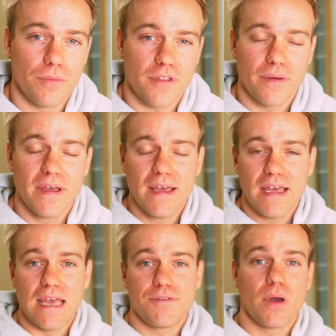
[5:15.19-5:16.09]
So
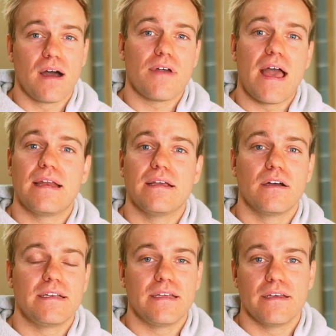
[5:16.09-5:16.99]
if you have any
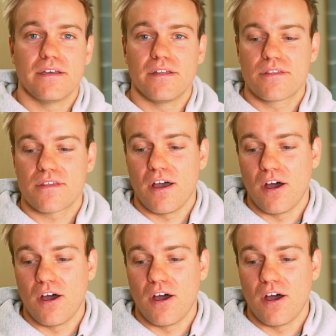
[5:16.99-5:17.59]
ideas,